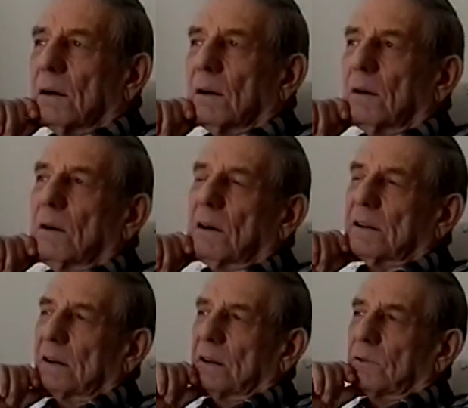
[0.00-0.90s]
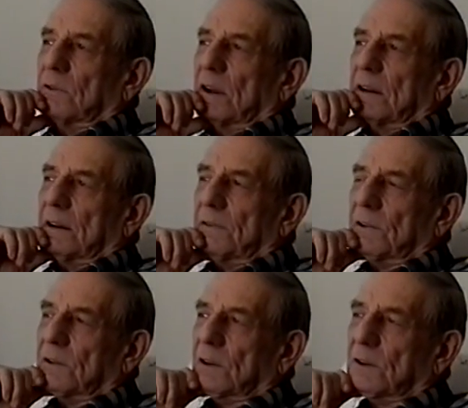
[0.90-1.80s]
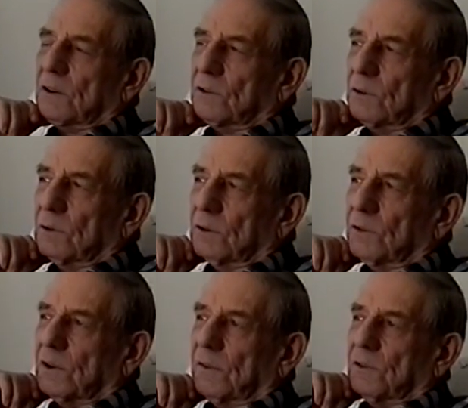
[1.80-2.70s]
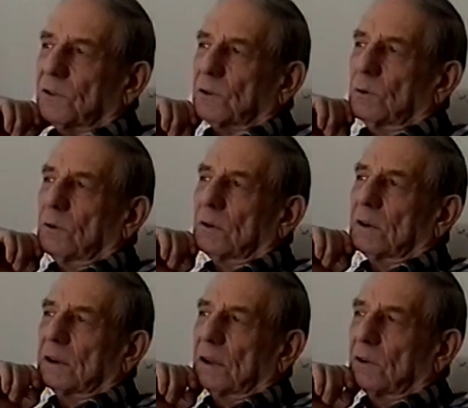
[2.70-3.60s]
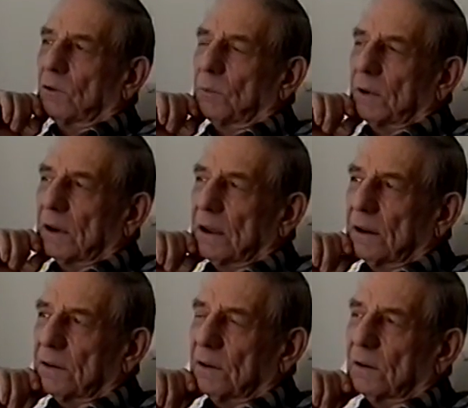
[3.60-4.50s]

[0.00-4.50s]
oh, I tell you, it was a lot different. You had your chores after school. You'd get home at night,